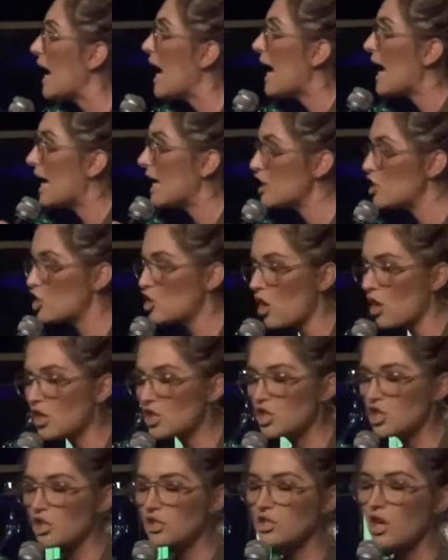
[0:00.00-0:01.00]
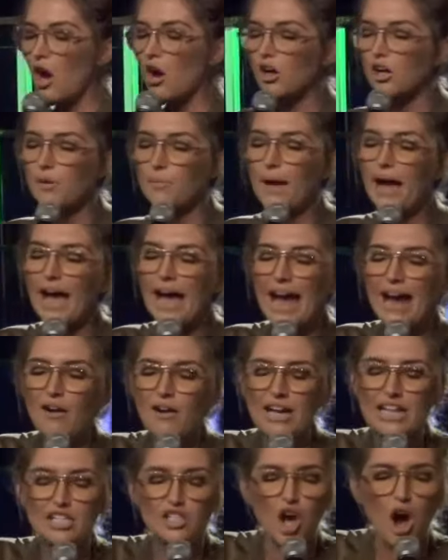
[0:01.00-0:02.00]
He starts to talk about how
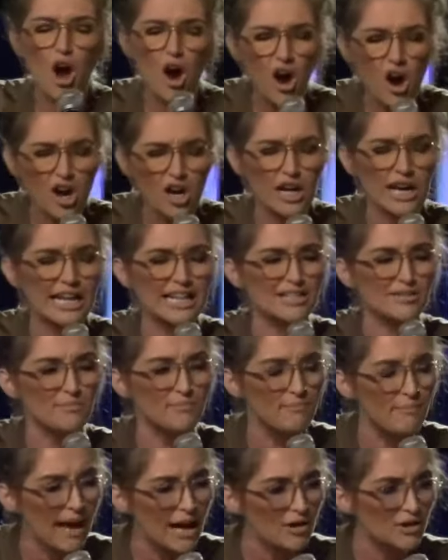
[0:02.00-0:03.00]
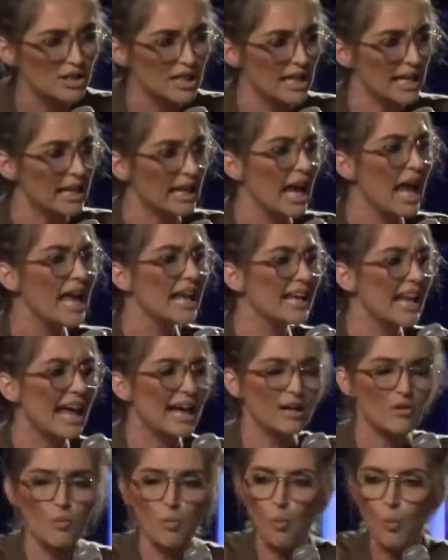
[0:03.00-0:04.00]
his heart is melting
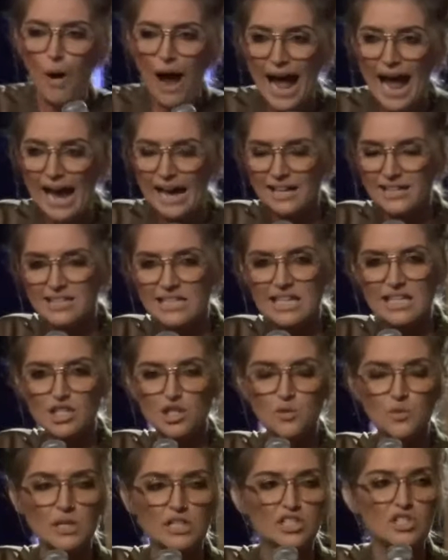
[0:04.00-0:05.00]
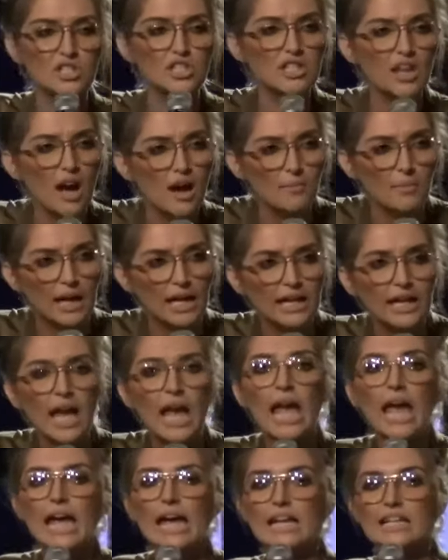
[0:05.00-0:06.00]
like wax into his stomach.
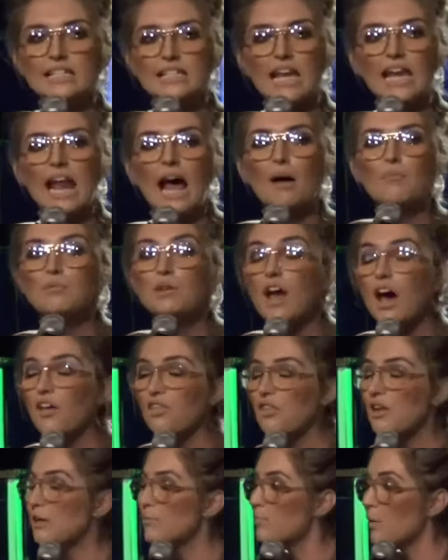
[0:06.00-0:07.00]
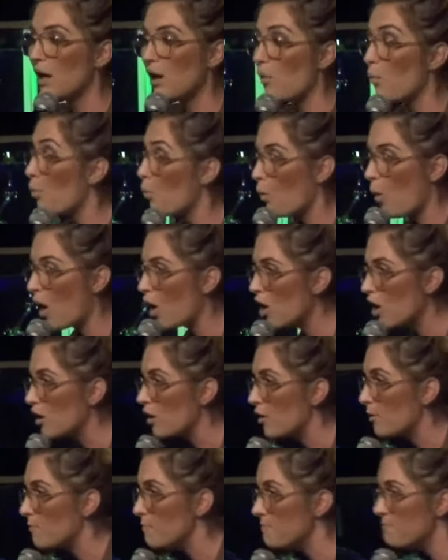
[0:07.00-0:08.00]
He said, I'm nothing but a
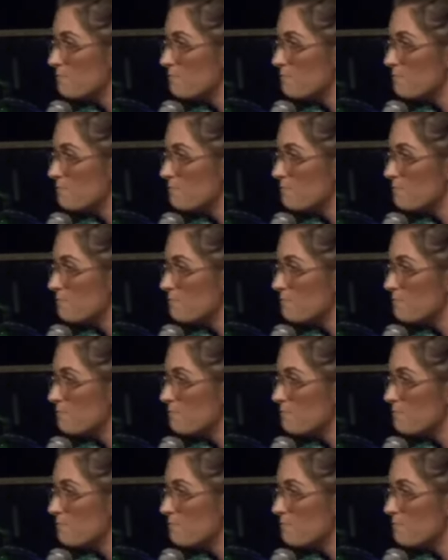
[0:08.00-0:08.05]
worm.